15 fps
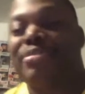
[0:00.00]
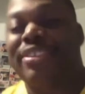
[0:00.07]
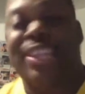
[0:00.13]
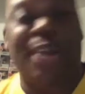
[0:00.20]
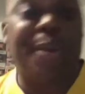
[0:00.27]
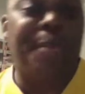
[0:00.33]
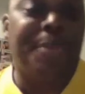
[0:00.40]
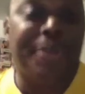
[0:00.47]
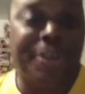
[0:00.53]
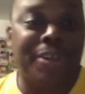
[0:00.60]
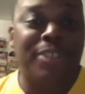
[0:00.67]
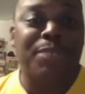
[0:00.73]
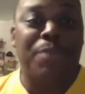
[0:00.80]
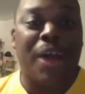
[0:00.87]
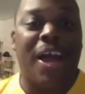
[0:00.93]
They were
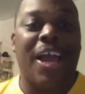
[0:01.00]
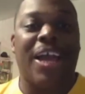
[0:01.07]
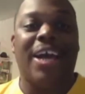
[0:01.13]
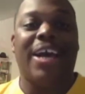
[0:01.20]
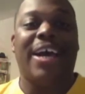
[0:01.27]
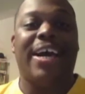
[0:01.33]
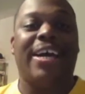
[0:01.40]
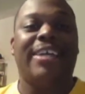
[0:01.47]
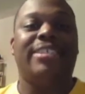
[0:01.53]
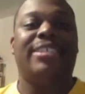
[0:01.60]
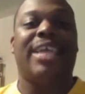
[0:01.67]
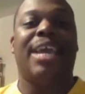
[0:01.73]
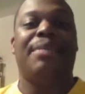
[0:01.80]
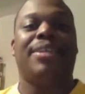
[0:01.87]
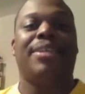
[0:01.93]
produced by
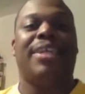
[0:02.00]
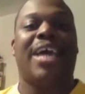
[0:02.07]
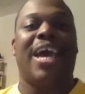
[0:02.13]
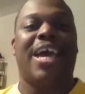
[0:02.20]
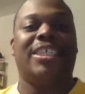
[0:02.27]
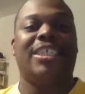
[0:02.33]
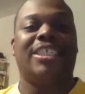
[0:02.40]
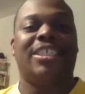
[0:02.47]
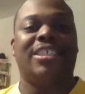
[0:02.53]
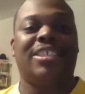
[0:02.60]
Damon Dash.